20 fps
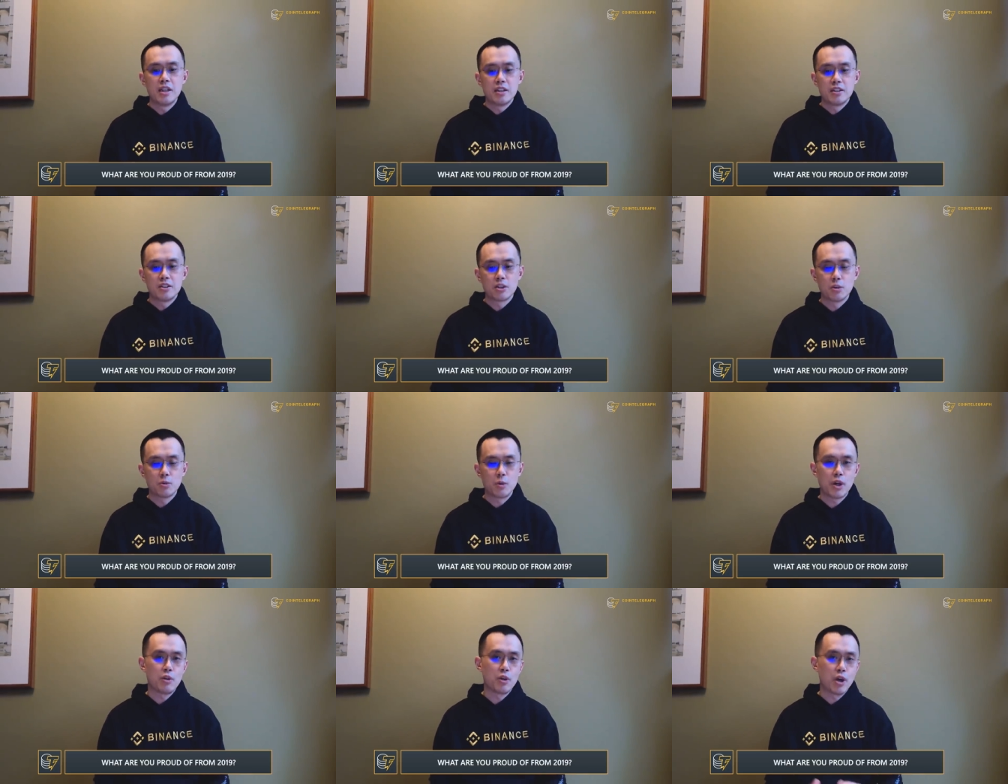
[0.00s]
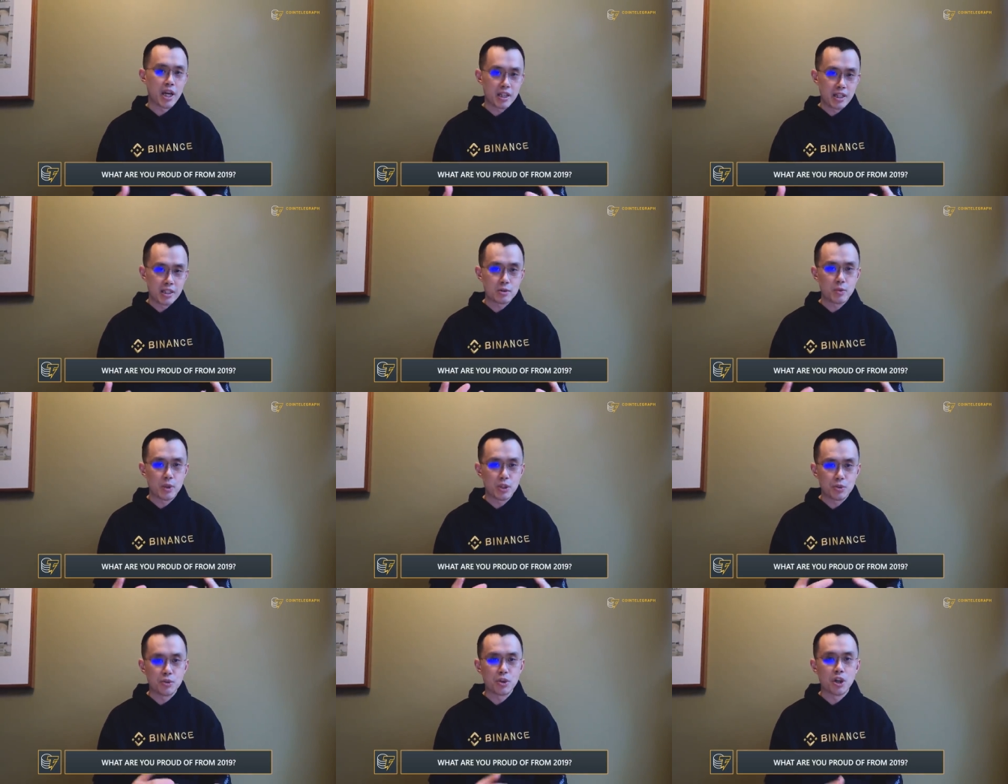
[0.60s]
So, we, or at least
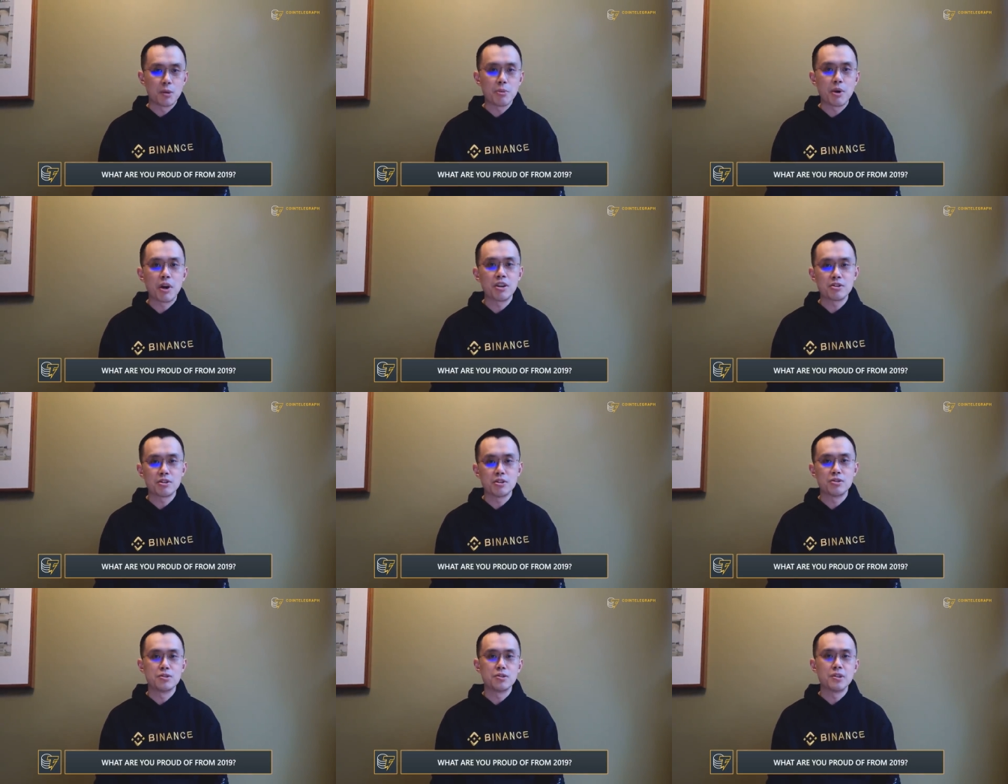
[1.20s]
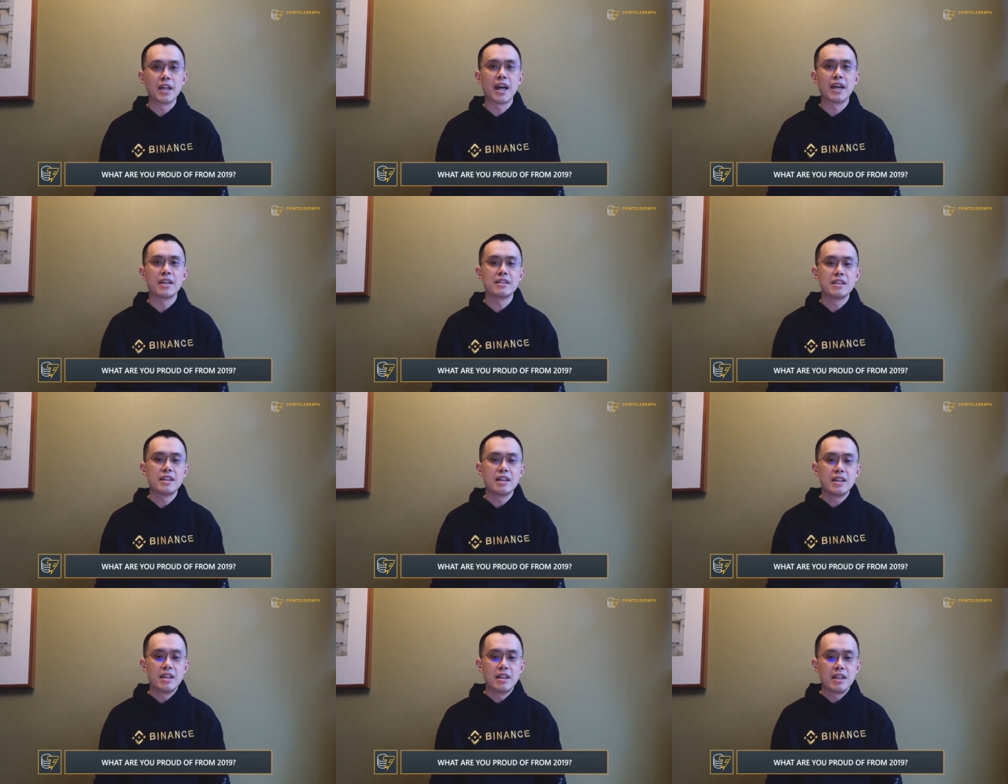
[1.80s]
we do our part to do that.
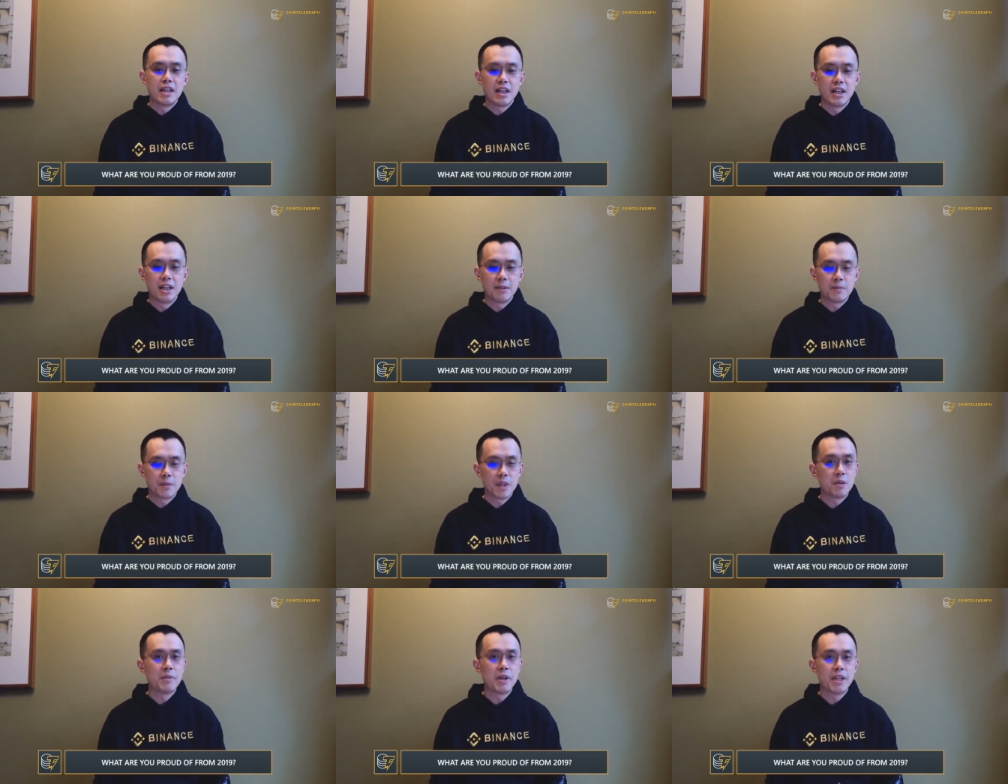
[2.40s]
Um, there are